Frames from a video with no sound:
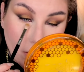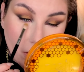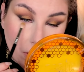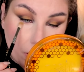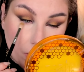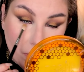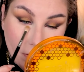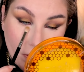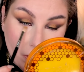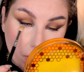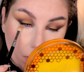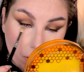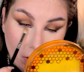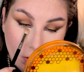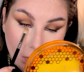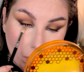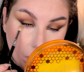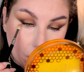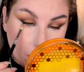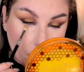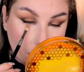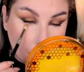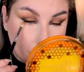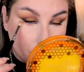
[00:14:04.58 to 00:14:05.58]
Hopefully this
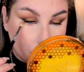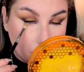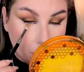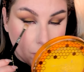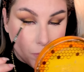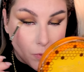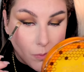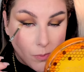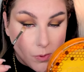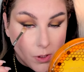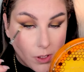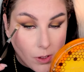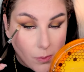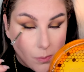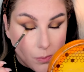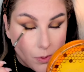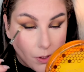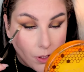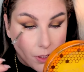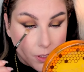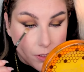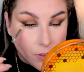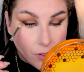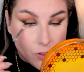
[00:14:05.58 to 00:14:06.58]
works. I'm going to
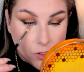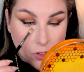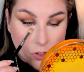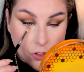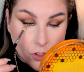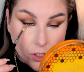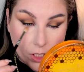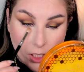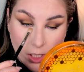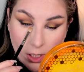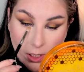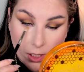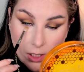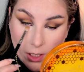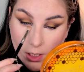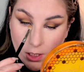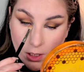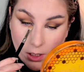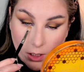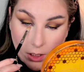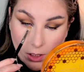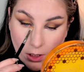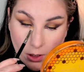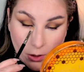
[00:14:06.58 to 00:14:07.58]
bring this shade kind
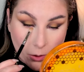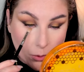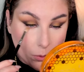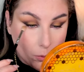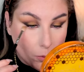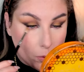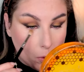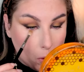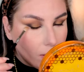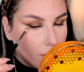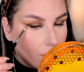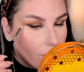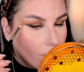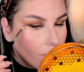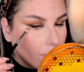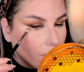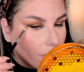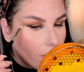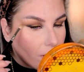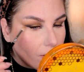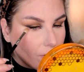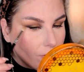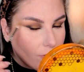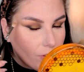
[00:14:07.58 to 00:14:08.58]
of low and
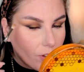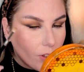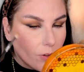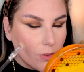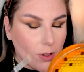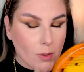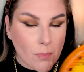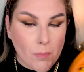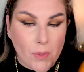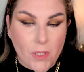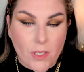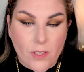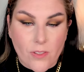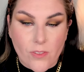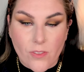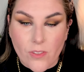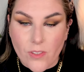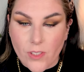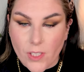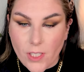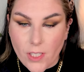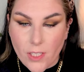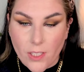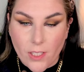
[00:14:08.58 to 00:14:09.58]
let it flow up into
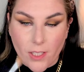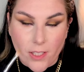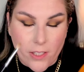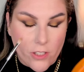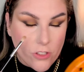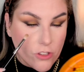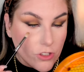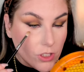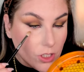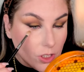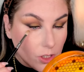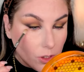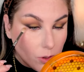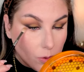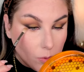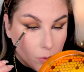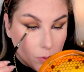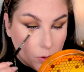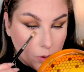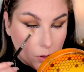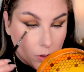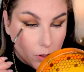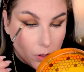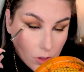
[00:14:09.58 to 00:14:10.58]
that eyeshadow.
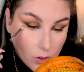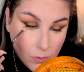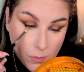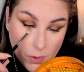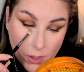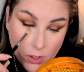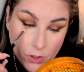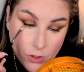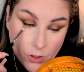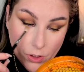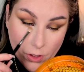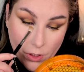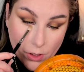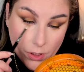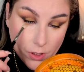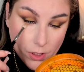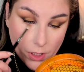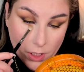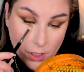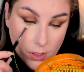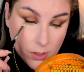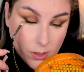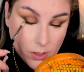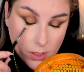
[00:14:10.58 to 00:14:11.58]
Make sure all
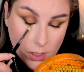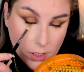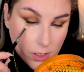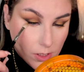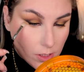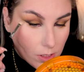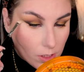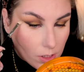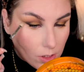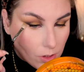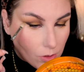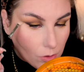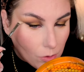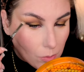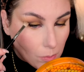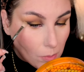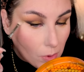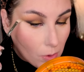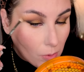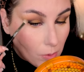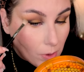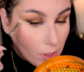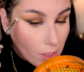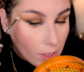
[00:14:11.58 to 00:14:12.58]
that is nice and
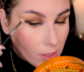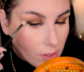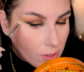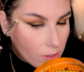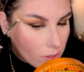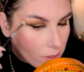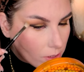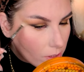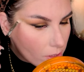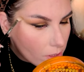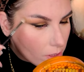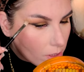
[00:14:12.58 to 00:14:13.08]
harmonious.